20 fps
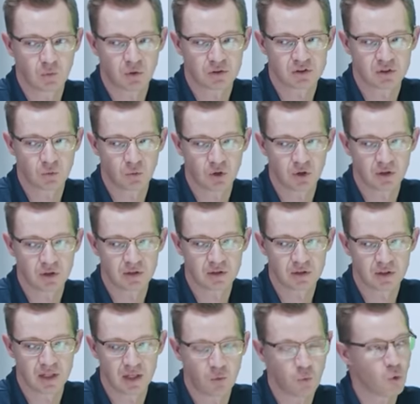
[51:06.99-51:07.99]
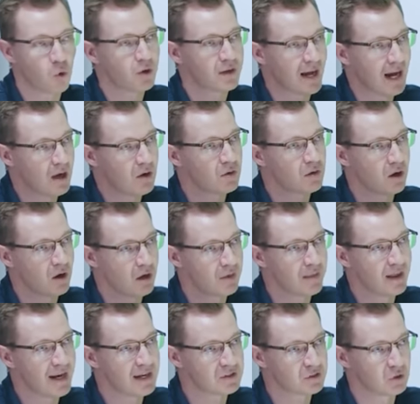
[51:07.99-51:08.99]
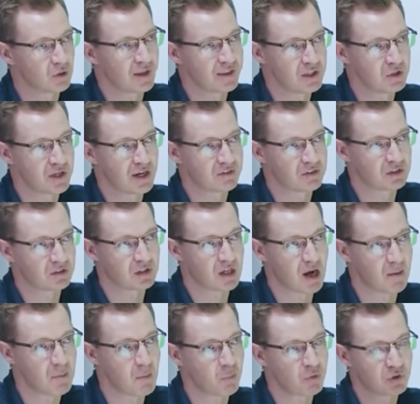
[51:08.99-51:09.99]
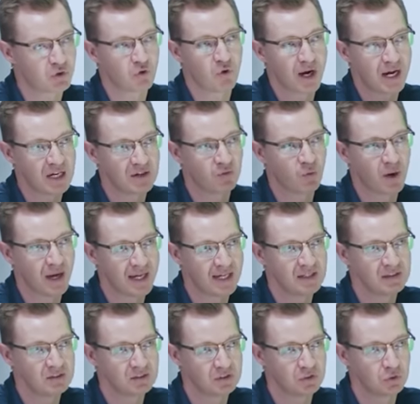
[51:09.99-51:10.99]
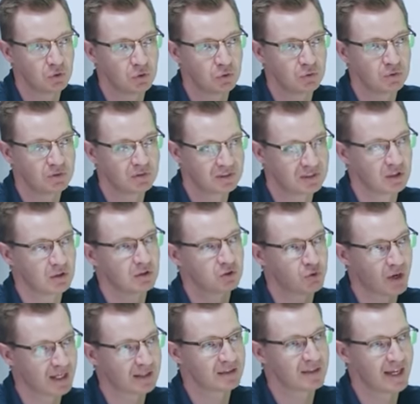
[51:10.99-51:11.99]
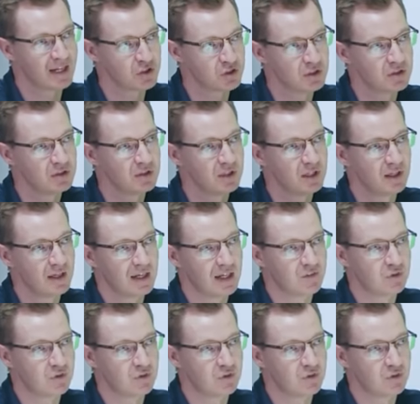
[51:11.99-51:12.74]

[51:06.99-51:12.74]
worn out on that. So I think you have to come up with creative ways to still attract attention.